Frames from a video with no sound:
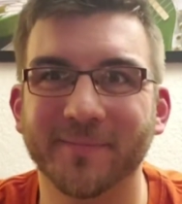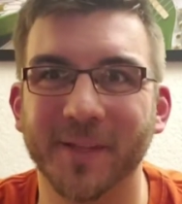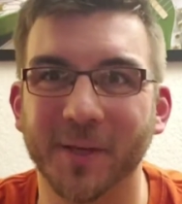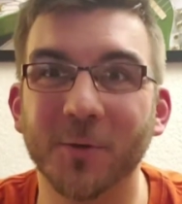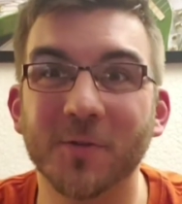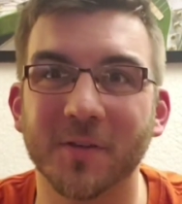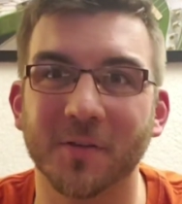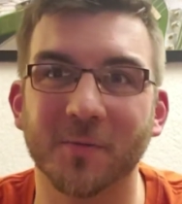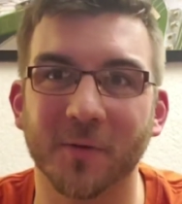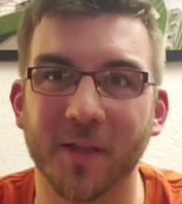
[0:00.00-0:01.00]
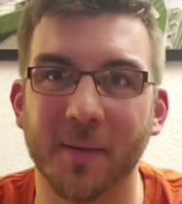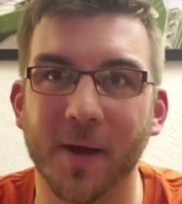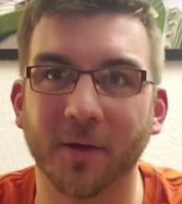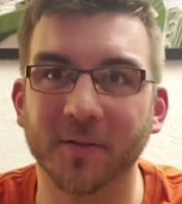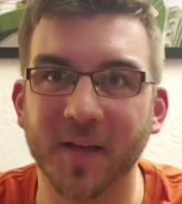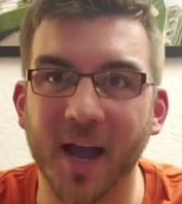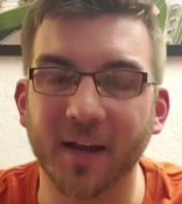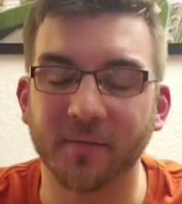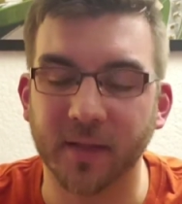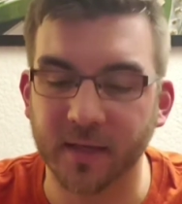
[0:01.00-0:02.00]
uses for them
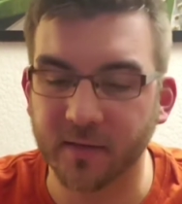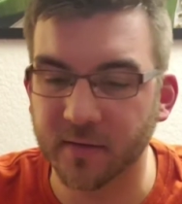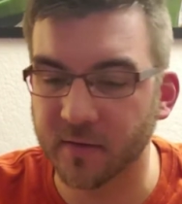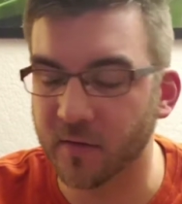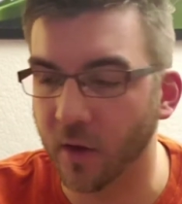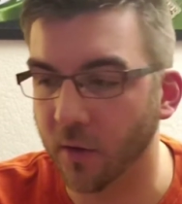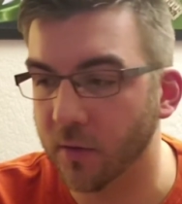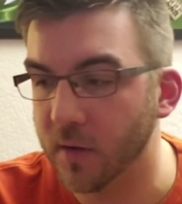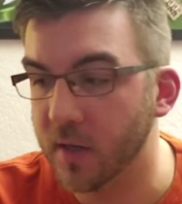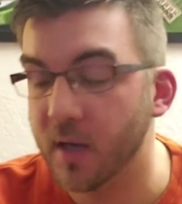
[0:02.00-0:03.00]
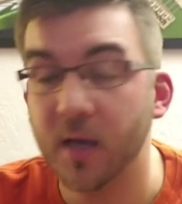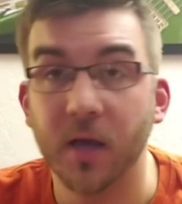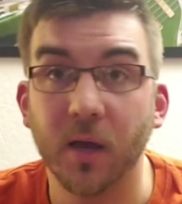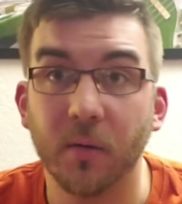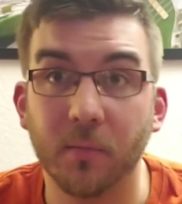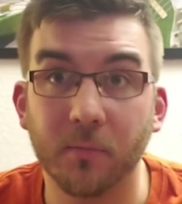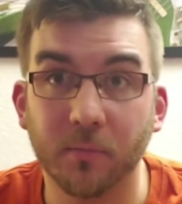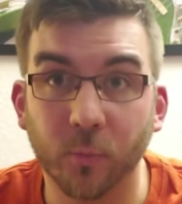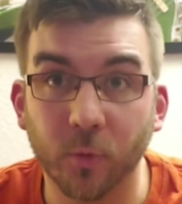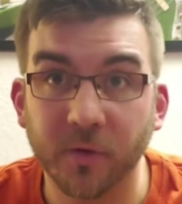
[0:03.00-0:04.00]
outside of this. So
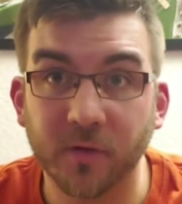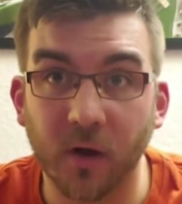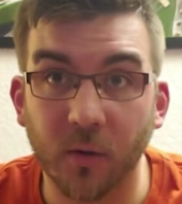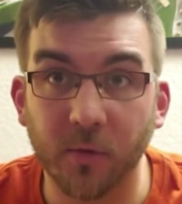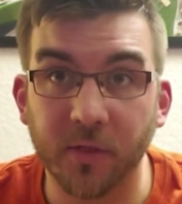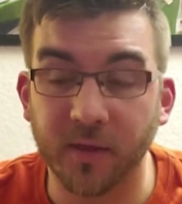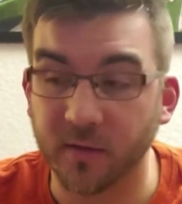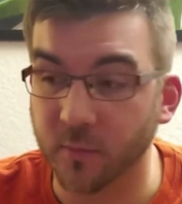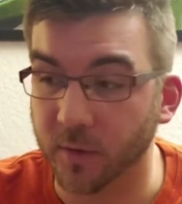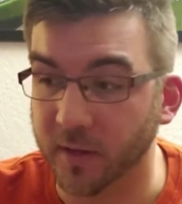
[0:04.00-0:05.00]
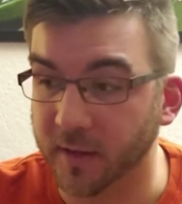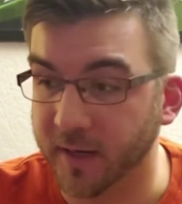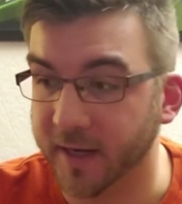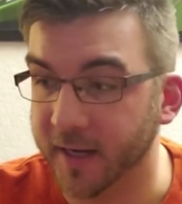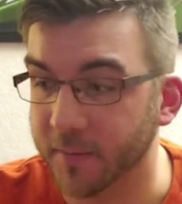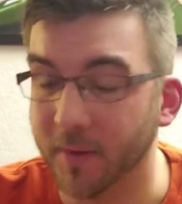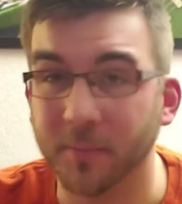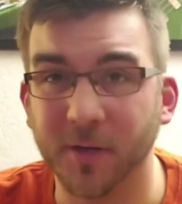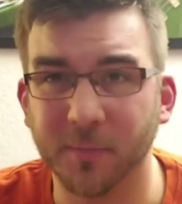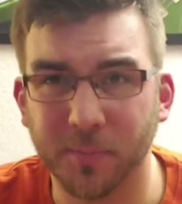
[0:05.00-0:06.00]
we'll start with this one.
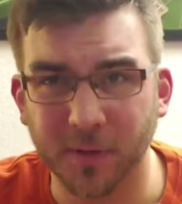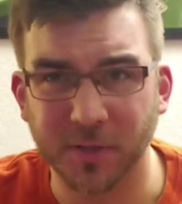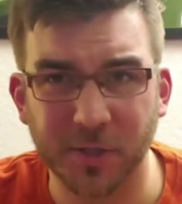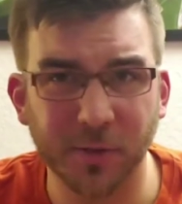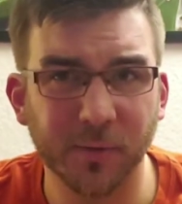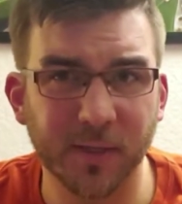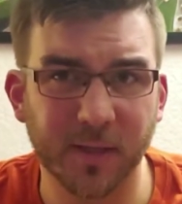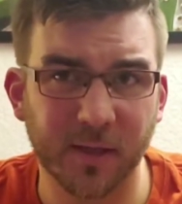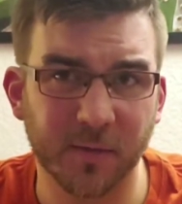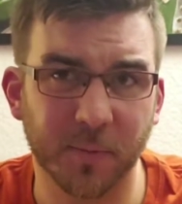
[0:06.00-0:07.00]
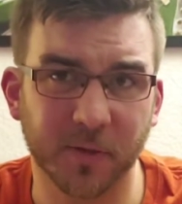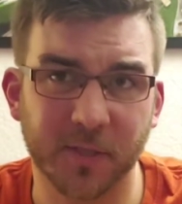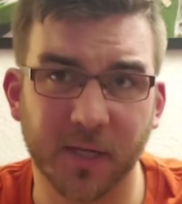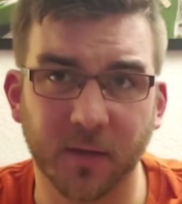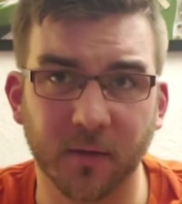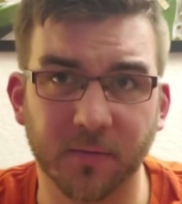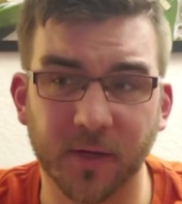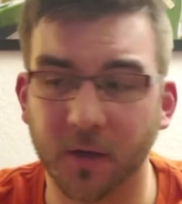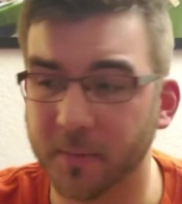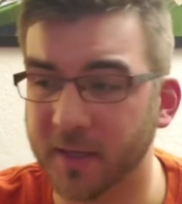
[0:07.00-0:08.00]
I'm going to put 2 into this particular
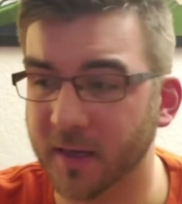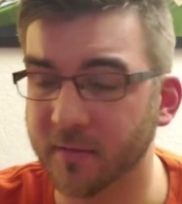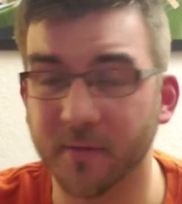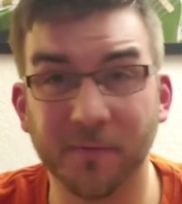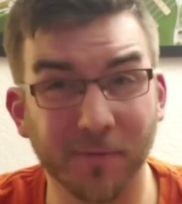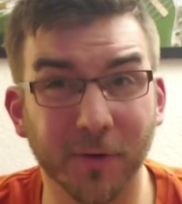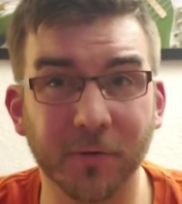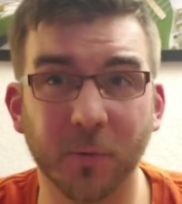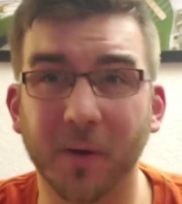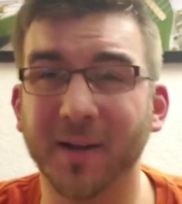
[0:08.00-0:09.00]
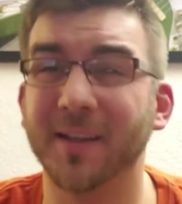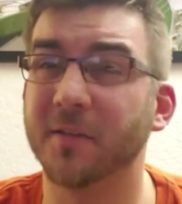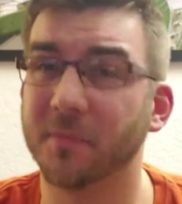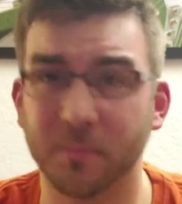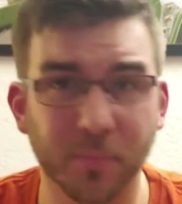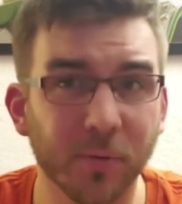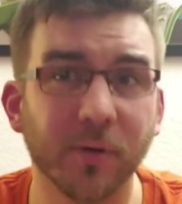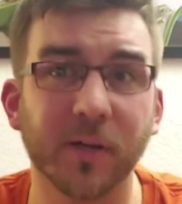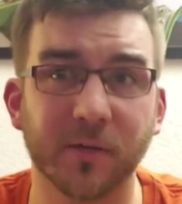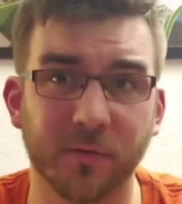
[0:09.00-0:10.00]
video because the first one is
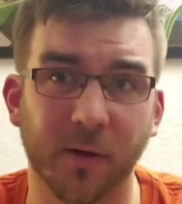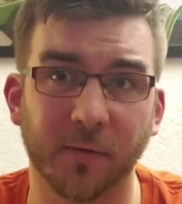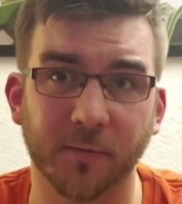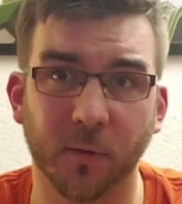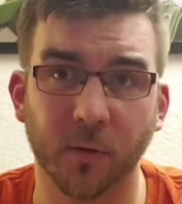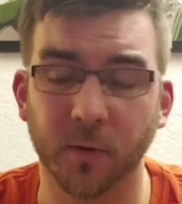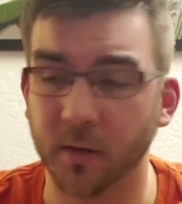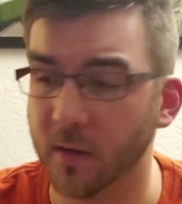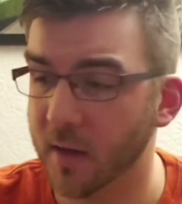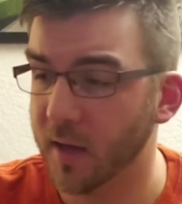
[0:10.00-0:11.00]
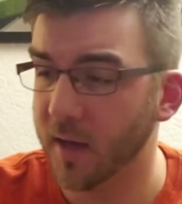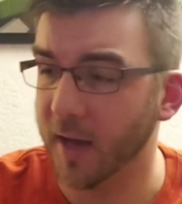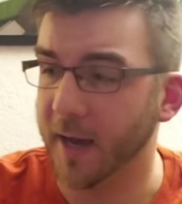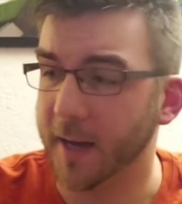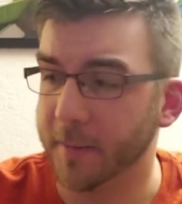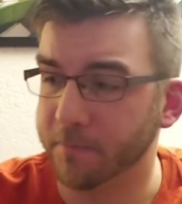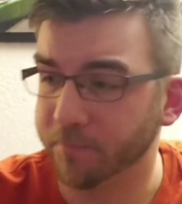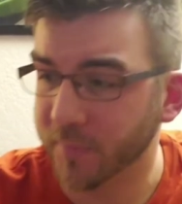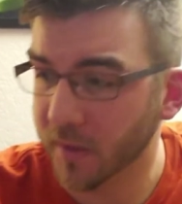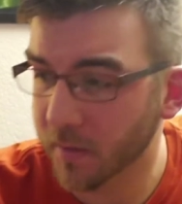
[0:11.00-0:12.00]
pretty straightforward.
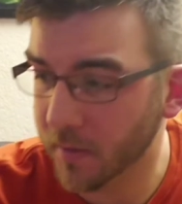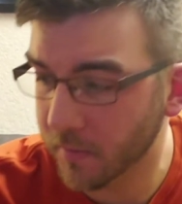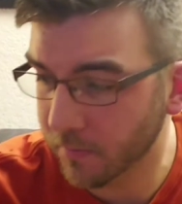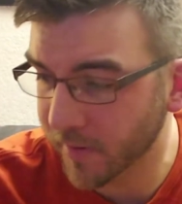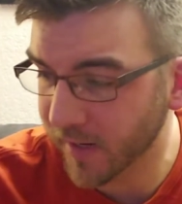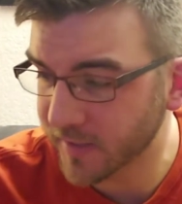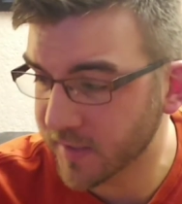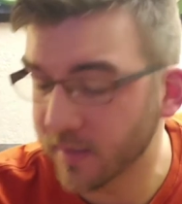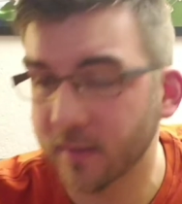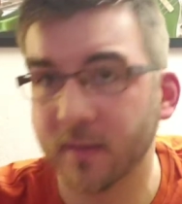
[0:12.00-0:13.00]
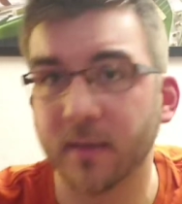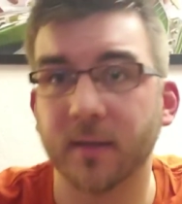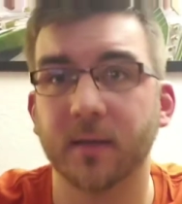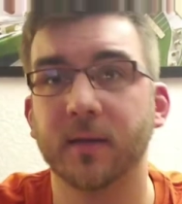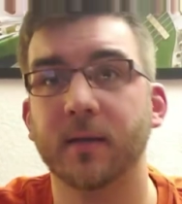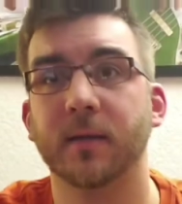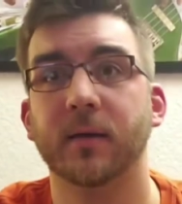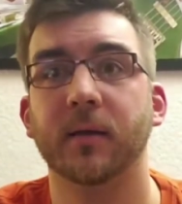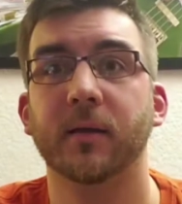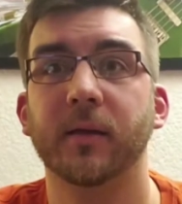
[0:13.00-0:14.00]
But
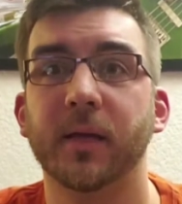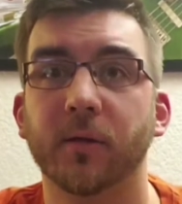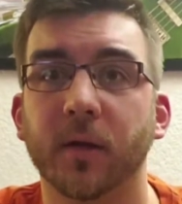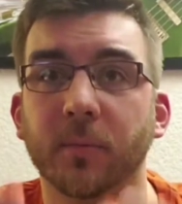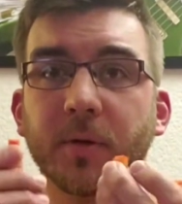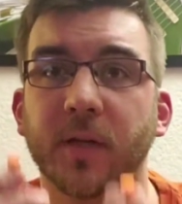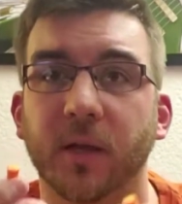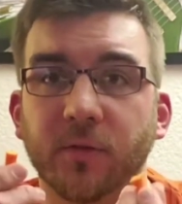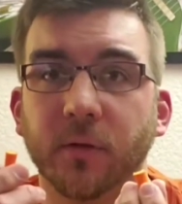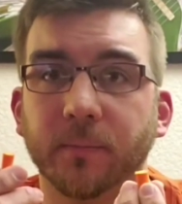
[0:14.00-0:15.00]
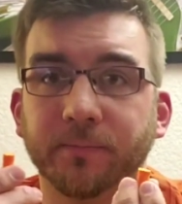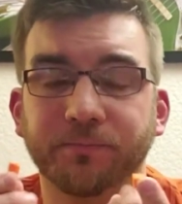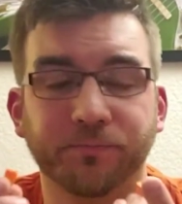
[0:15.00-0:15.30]
hearing protection.